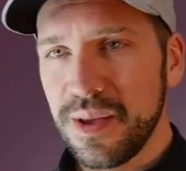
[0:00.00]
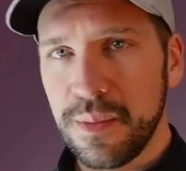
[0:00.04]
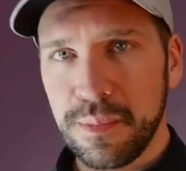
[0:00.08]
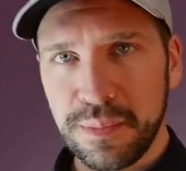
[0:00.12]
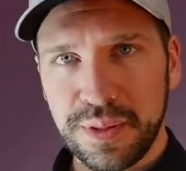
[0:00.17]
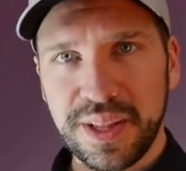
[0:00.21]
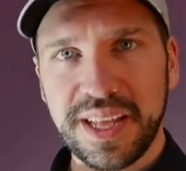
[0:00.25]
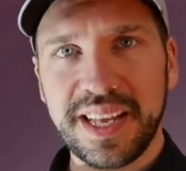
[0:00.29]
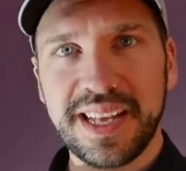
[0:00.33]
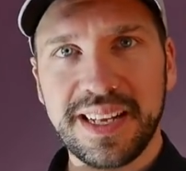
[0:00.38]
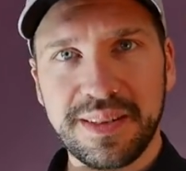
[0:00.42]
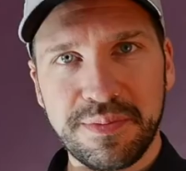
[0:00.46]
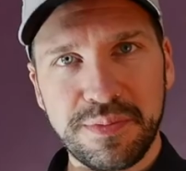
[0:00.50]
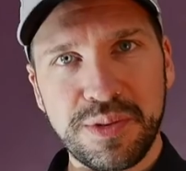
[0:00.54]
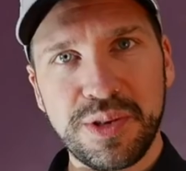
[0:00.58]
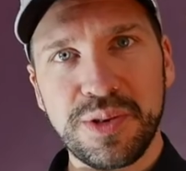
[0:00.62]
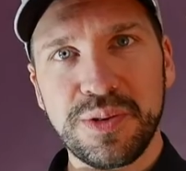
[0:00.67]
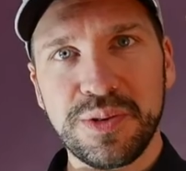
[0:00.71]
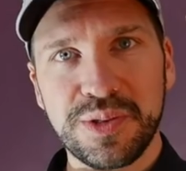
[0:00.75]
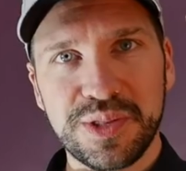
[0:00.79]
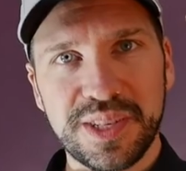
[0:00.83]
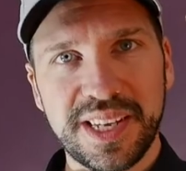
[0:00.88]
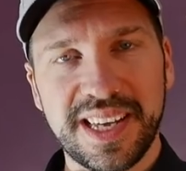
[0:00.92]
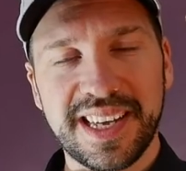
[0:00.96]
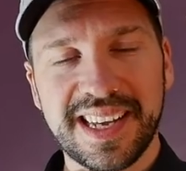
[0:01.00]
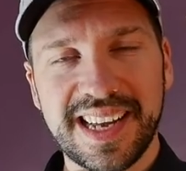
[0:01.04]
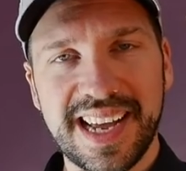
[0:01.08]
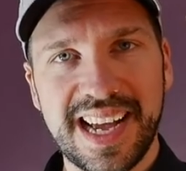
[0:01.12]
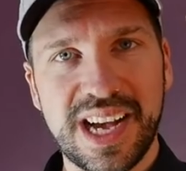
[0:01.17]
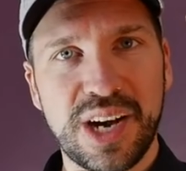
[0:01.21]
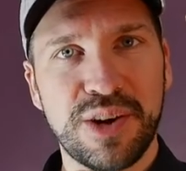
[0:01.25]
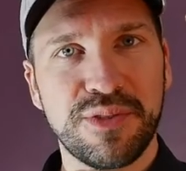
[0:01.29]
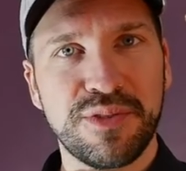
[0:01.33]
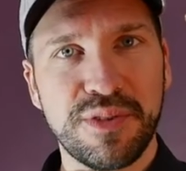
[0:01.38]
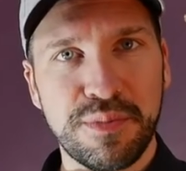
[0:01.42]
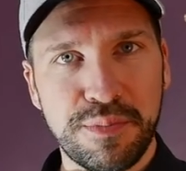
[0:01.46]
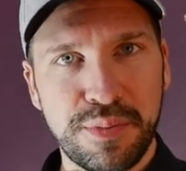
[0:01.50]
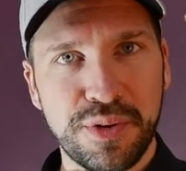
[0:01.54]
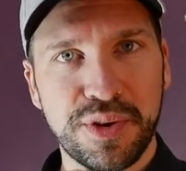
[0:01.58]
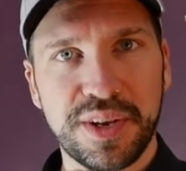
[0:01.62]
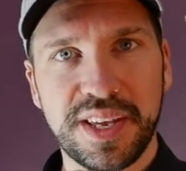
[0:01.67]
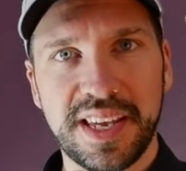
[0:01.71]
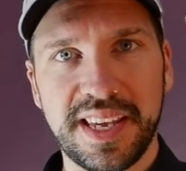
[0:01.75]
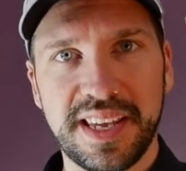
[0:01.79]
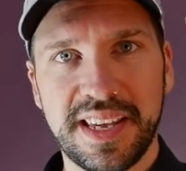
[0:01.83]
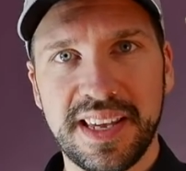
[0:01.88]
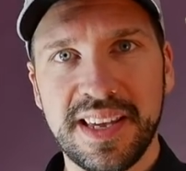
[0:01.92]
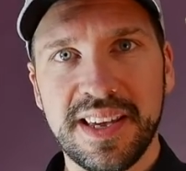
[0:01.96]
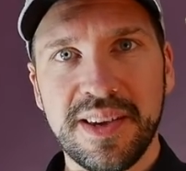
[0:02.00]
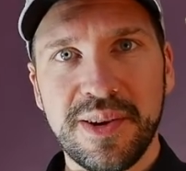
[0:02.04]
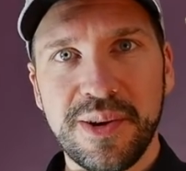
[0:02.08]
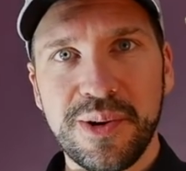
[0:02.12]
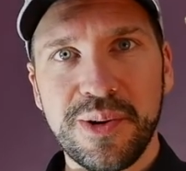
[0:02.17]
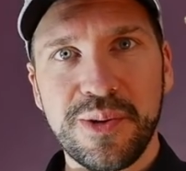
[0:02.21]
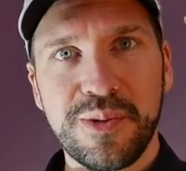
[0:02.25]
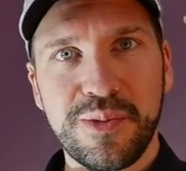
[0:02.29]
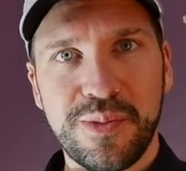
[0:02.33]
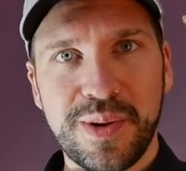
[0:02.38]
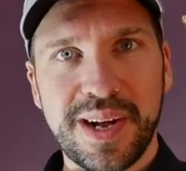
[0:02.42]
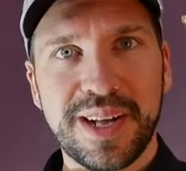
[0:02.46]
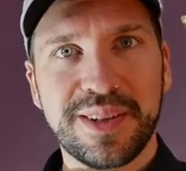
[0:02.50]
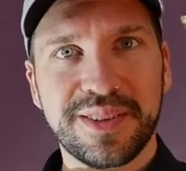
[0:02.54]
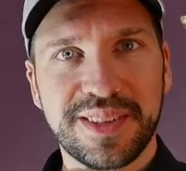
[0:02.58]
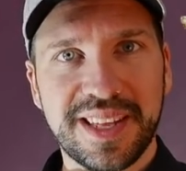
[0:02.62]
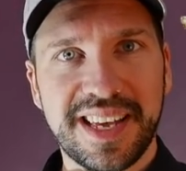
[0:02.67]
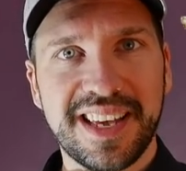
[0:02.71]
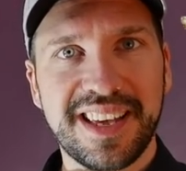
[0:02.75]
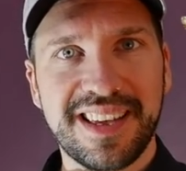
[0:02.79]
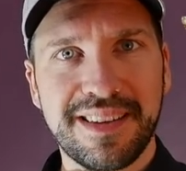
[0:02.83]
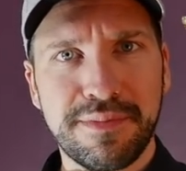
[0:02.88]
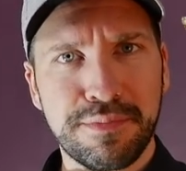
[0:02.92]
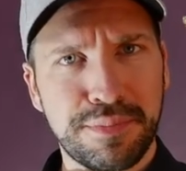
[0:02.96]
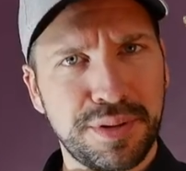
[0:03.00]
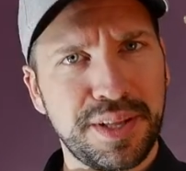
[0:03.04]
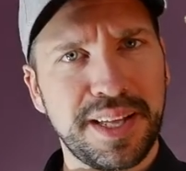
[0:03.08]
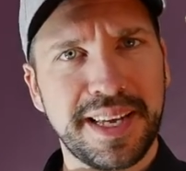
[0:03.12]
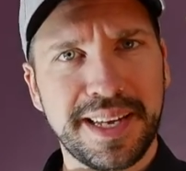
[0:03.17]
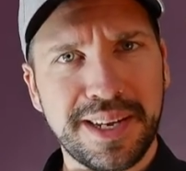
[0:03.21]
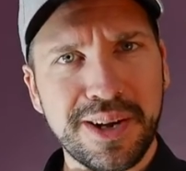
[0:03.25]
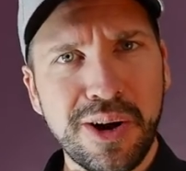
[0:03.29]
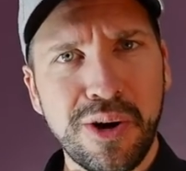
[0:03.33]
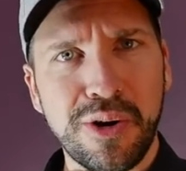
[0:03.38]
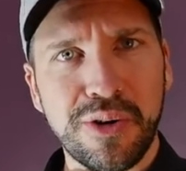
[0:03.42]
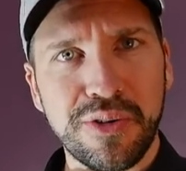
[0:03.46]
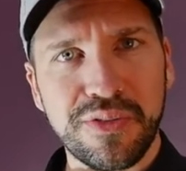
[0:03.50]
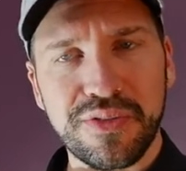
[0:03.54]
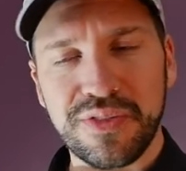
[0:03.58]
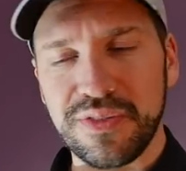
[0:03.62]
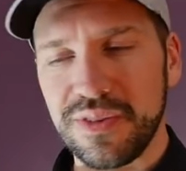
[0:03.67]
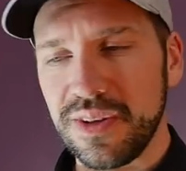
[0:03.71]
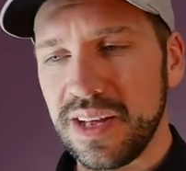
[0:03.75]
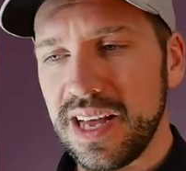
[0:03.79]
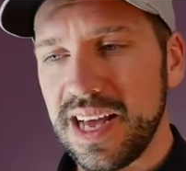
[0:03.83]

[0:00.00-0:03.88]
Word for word: playing music out of a buggy while they play golf.